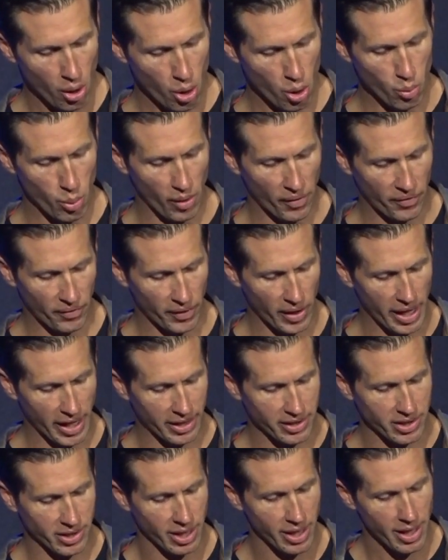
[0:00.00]
who
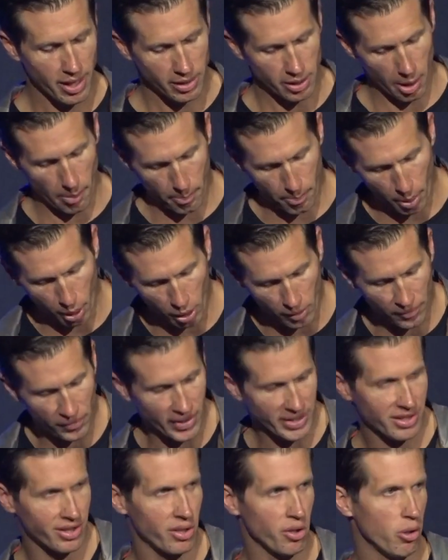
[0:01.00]
reflects the
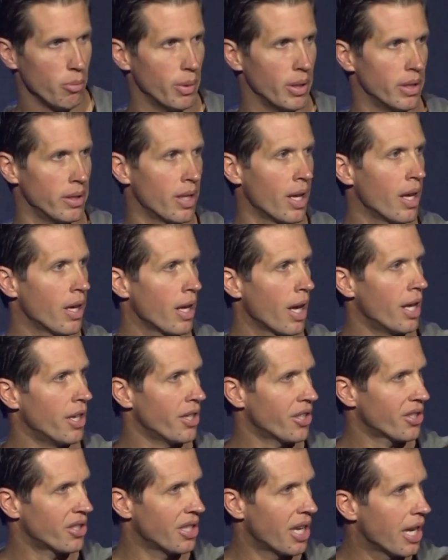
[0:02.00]
perfect human and
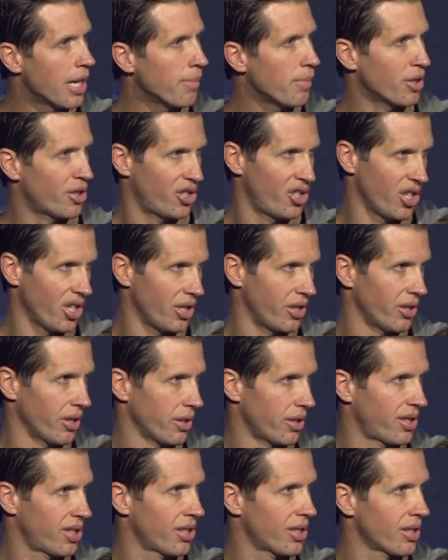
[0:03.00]
his name is
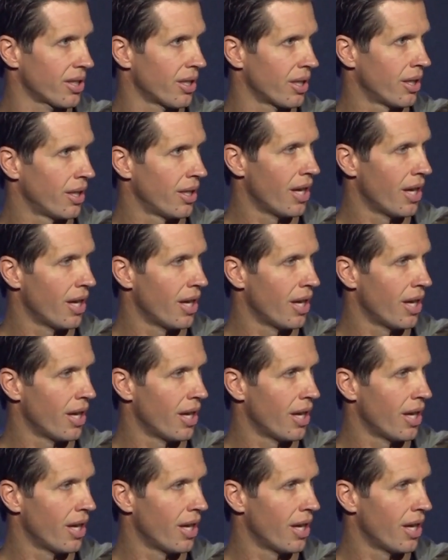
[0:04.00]
jesus